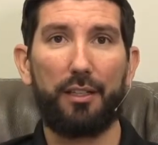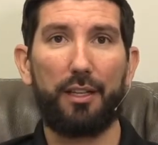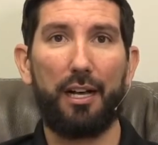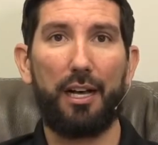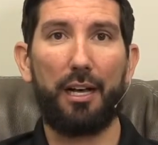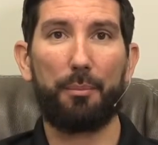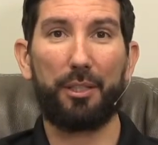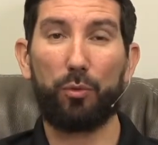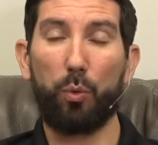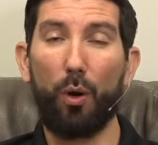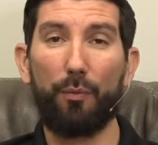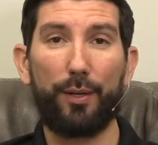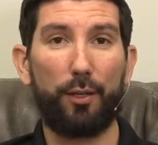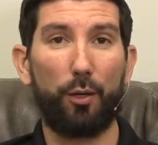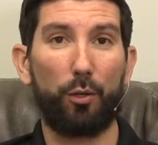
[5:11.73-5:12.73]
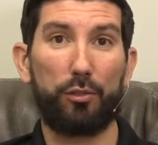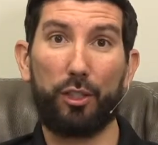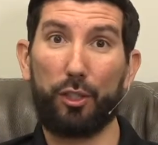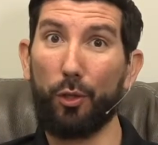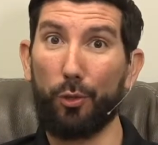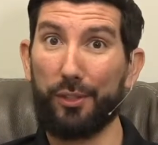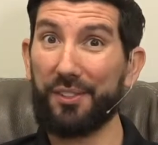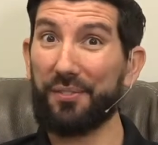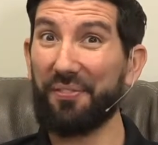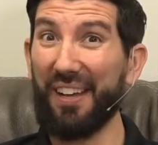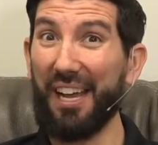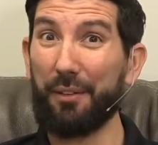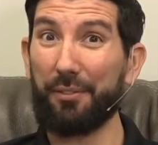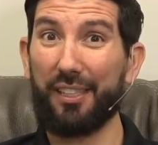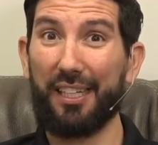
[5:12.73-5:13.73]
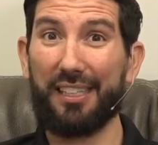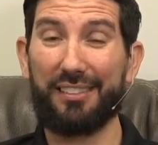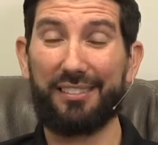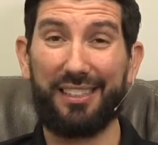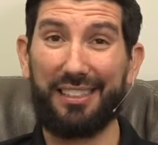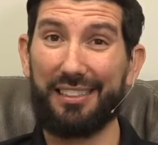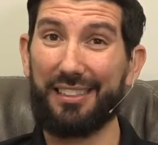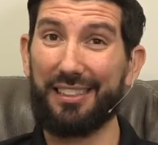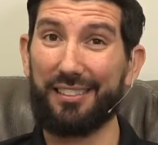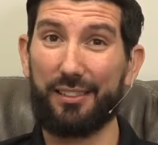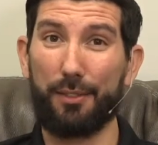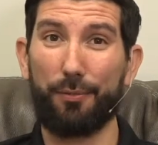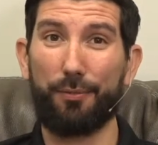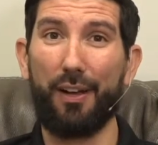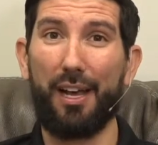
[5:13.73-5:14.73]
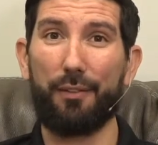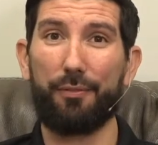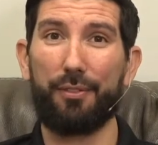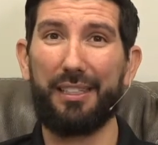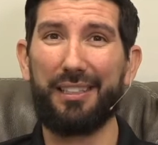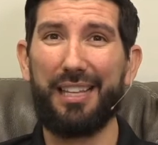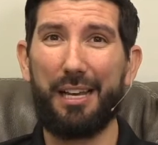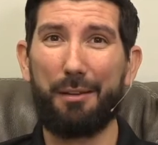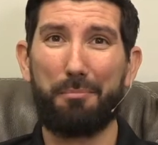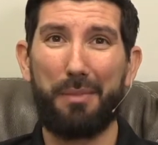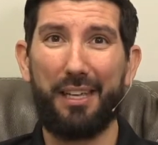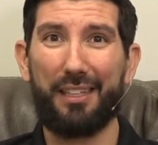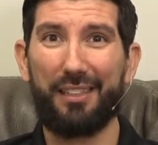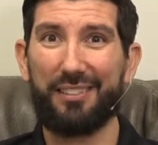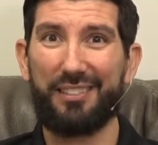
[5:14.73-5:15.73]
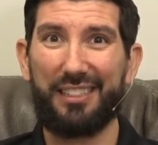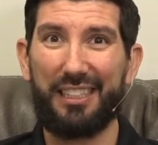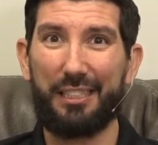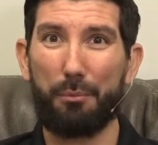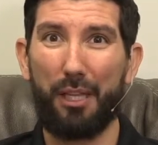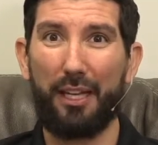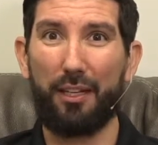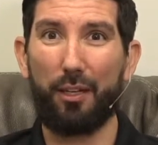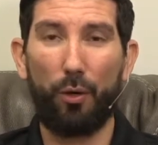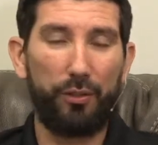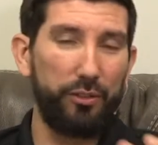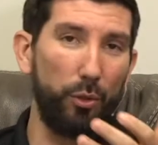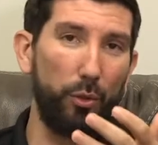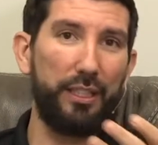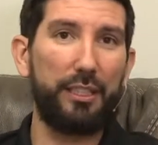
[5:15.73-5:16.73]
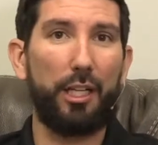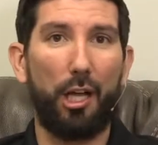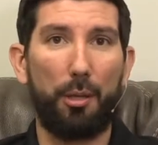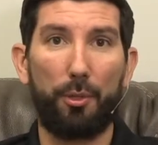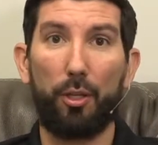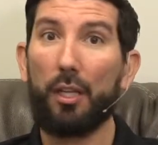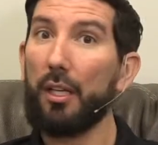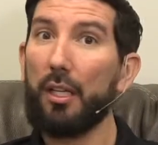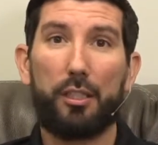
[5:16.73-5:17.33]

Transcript: A 12-week-old, our goal is 5 seconds at a distance of 5 feet. That may seem like, oh, it's only double.